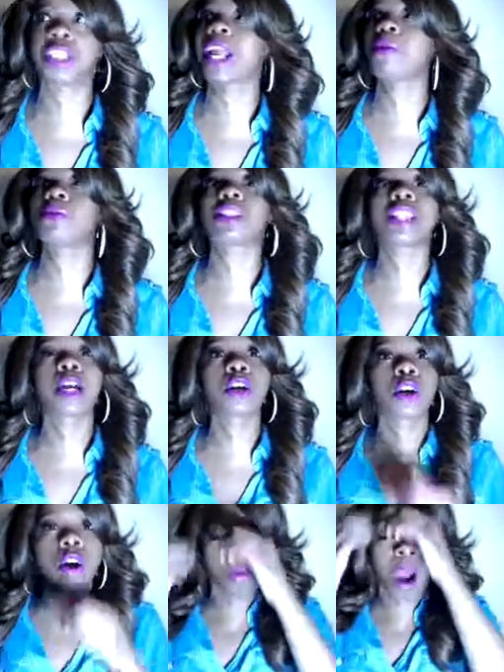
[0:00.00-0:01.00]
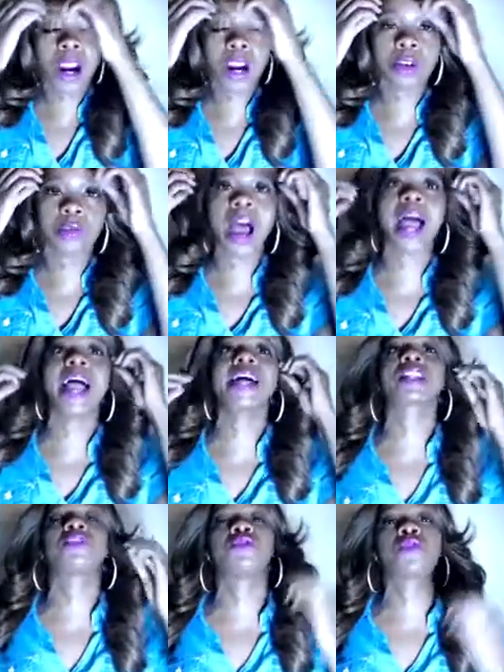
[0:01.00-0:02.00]
I was like, girl, why are you not
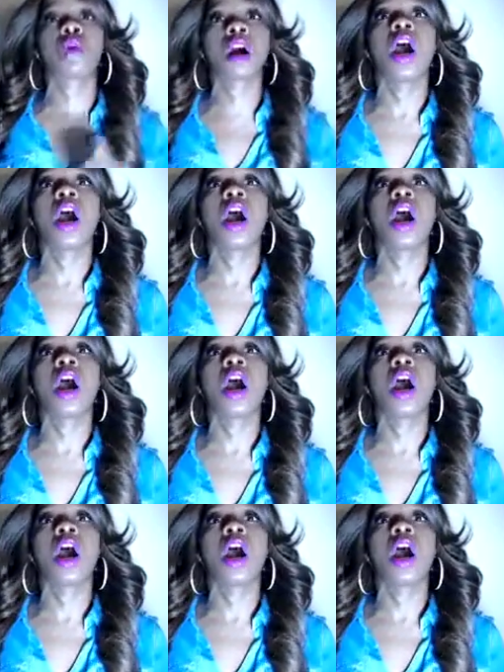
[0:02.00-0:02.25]
asking for